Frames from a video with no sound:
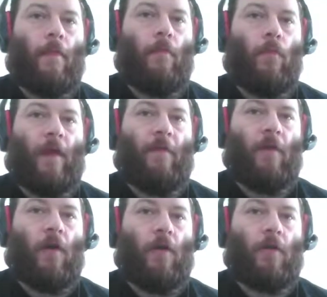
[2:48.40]
we've
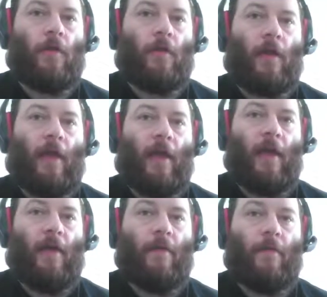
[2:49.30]
got
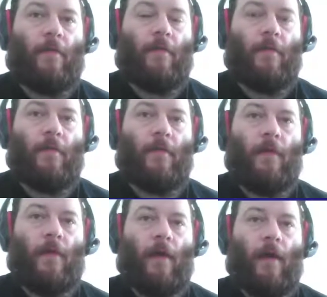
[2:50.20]
clear
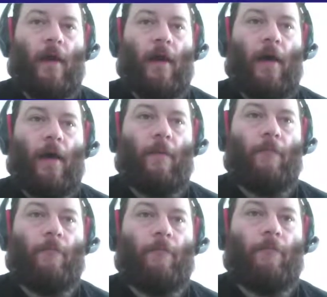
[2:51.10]

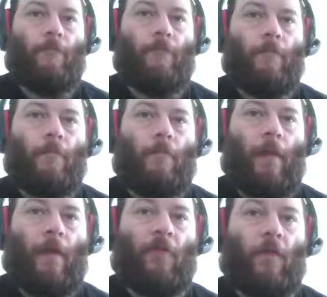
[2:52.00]
boundaries,
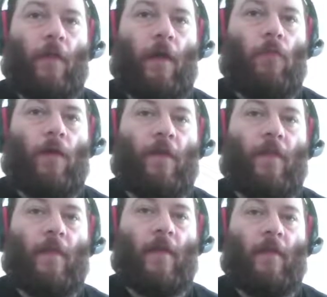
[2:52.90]
although one of
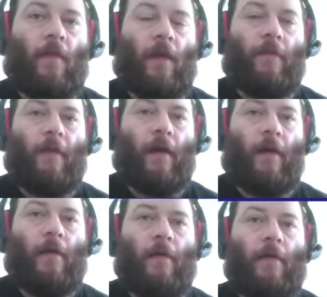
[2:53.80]
them is outside of our
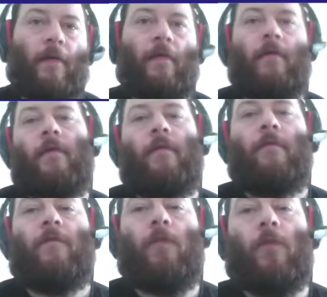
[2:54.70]

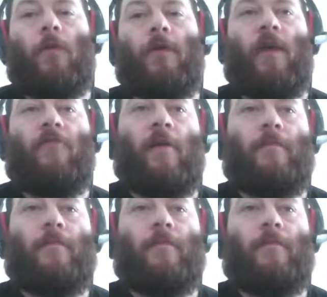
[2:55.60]
viewport area.